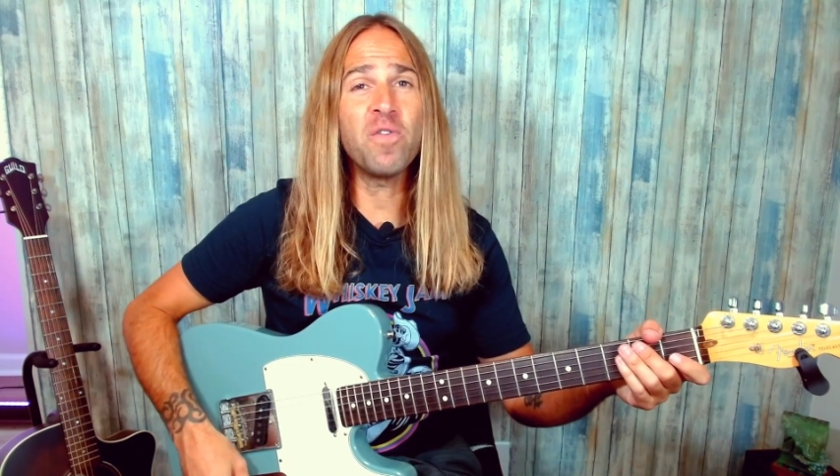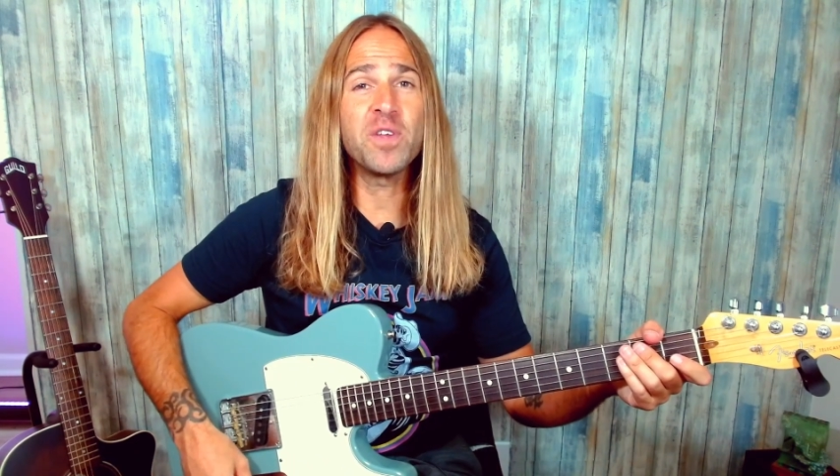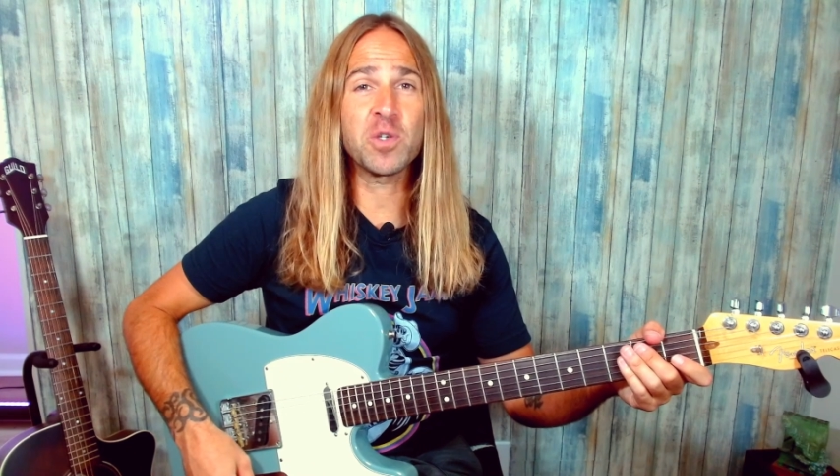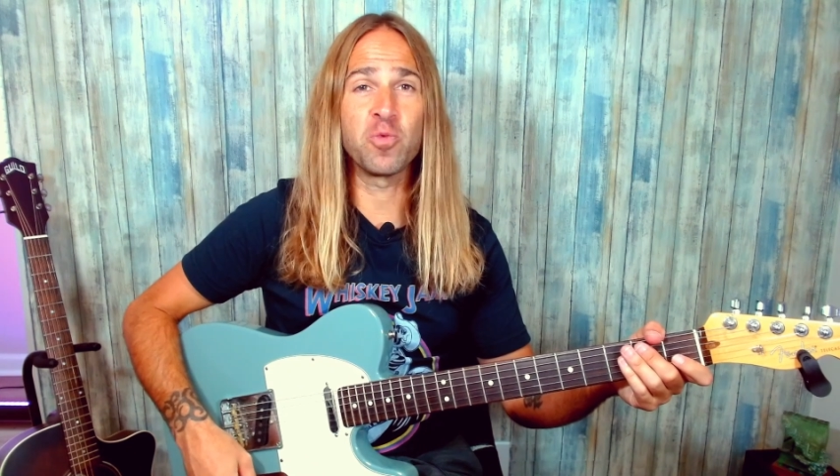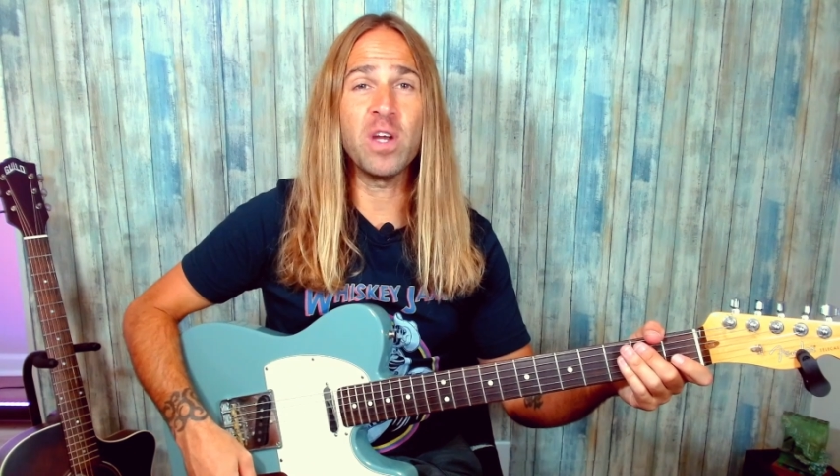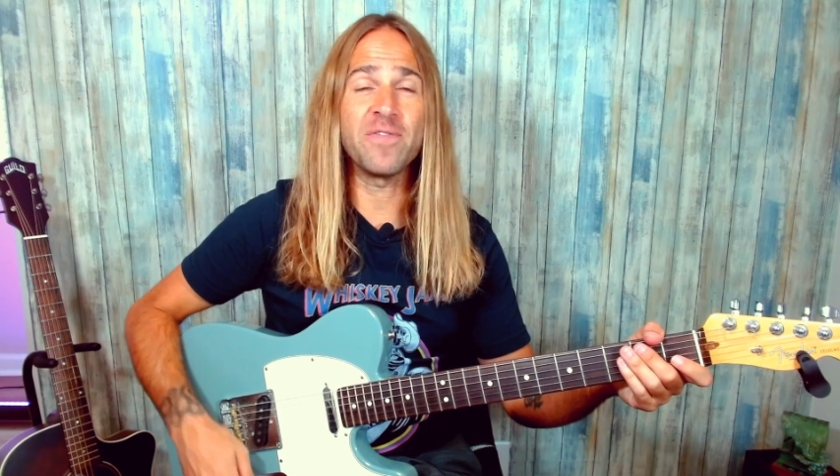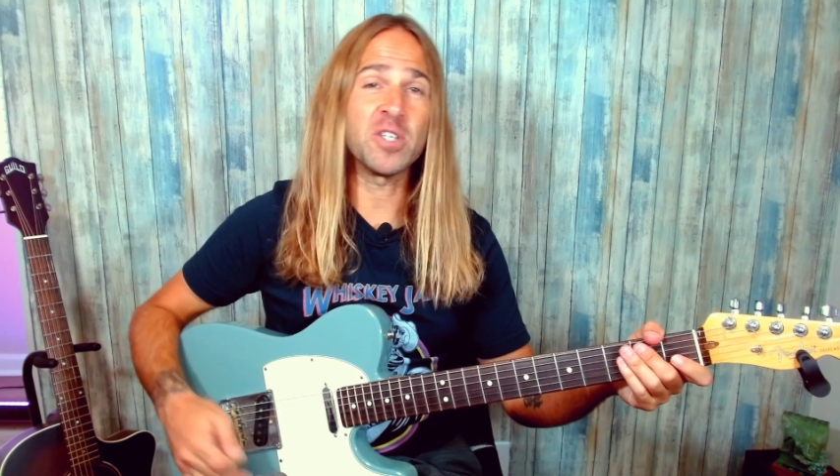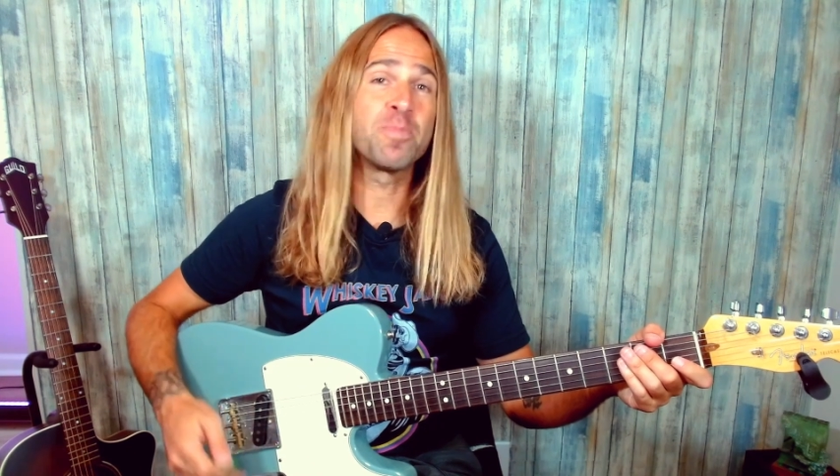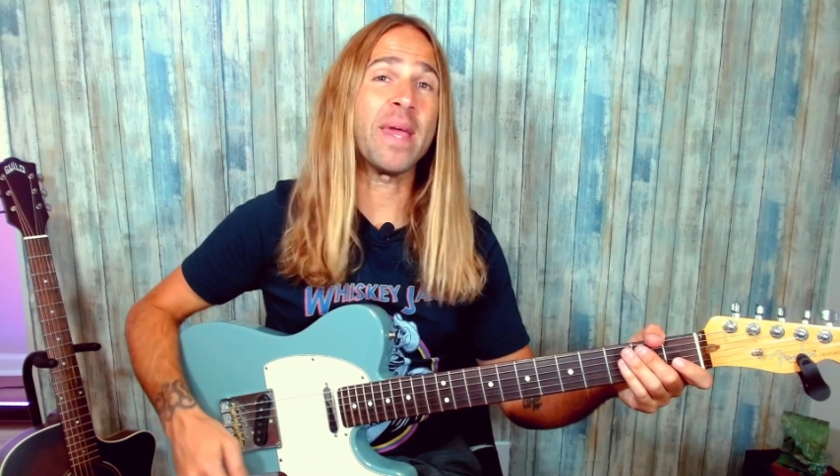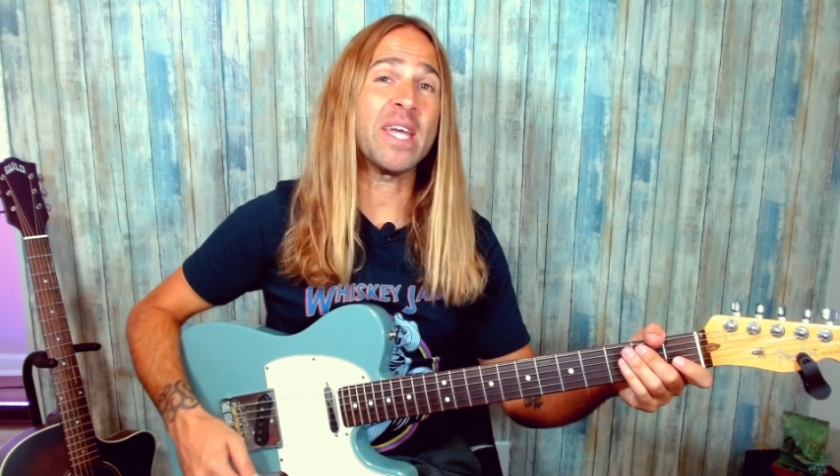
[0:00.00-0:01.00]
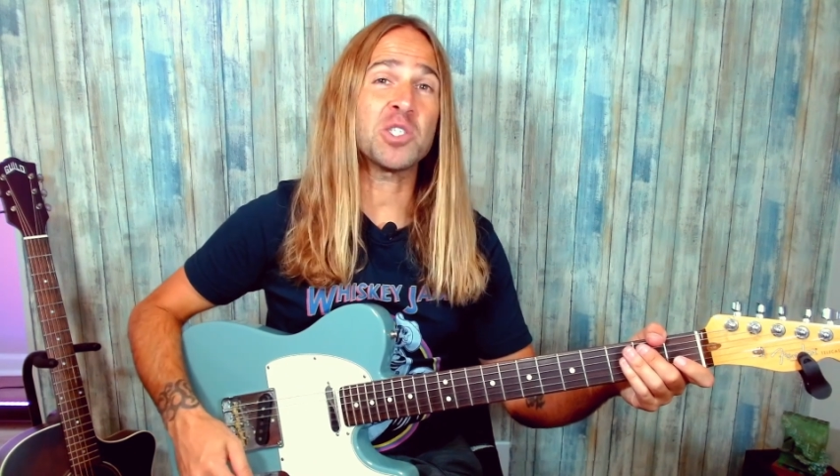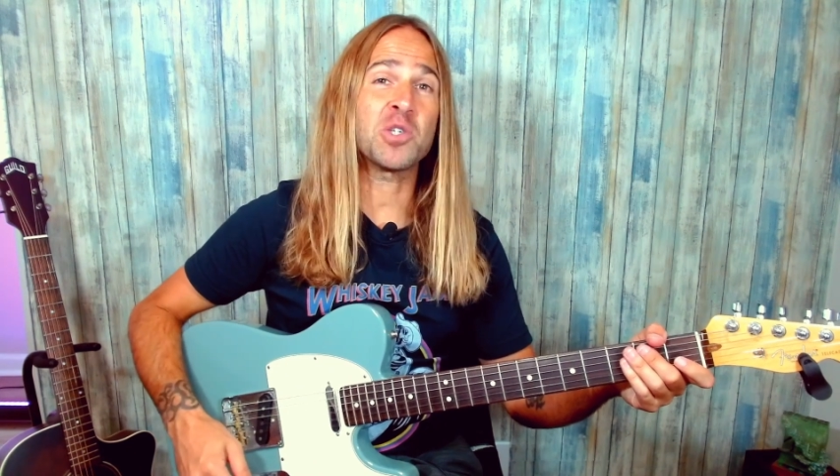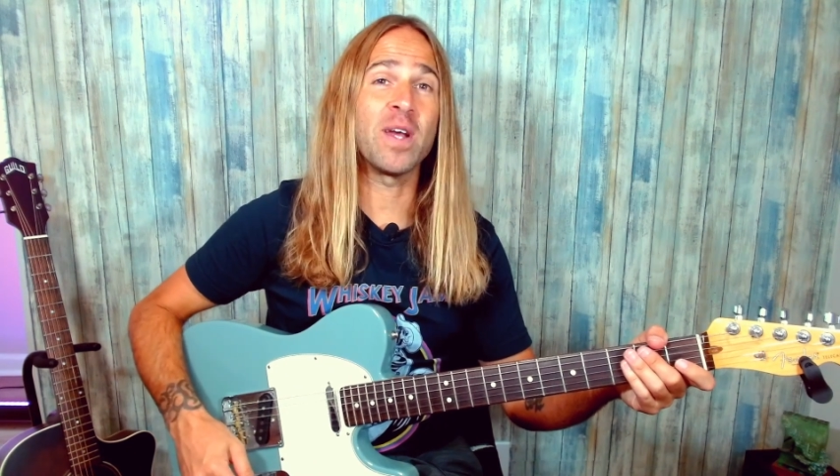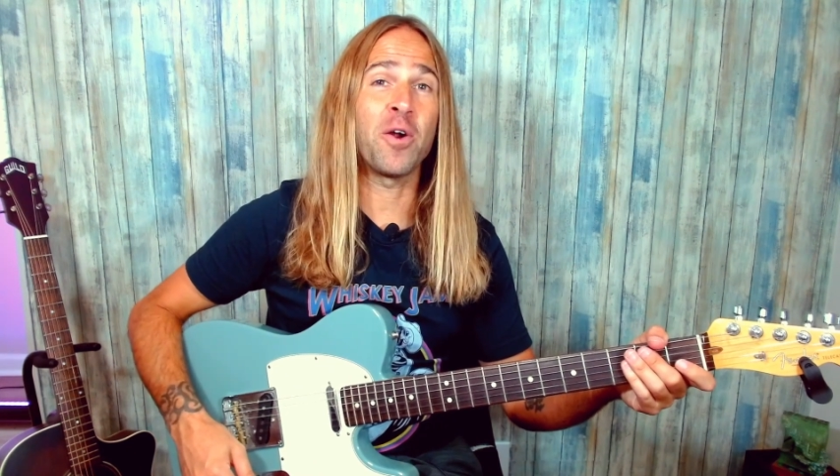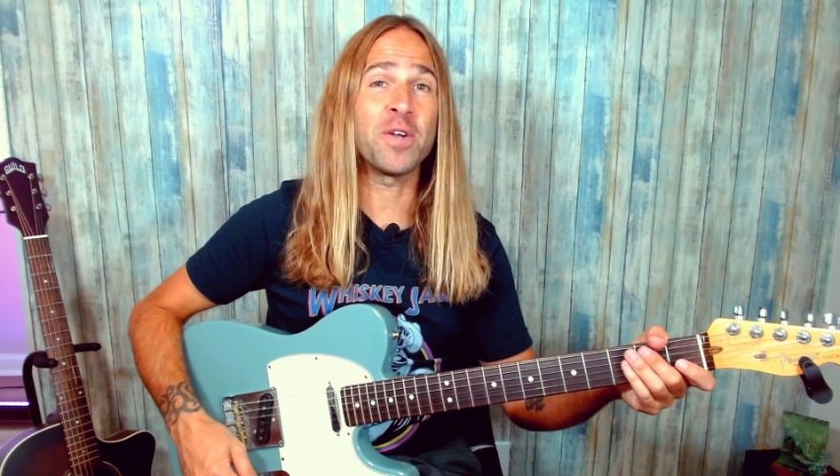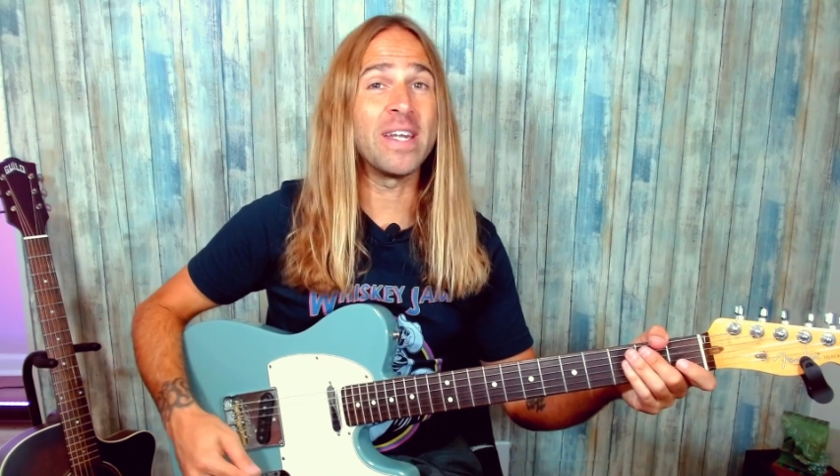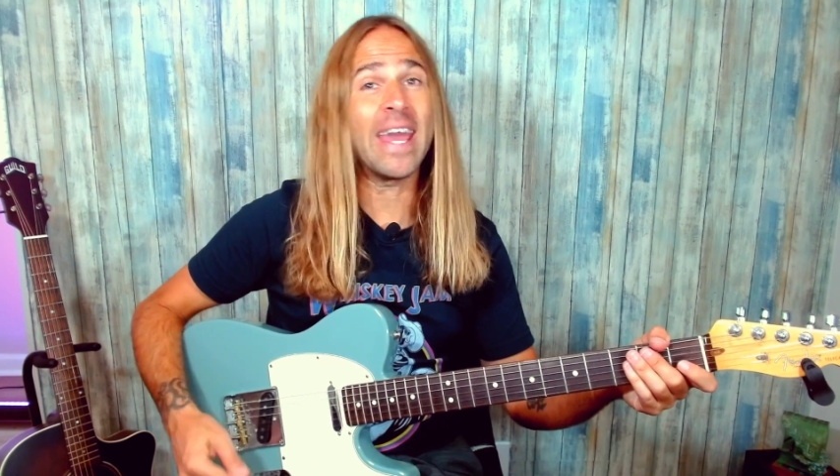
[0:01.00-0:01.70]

this riff is based around an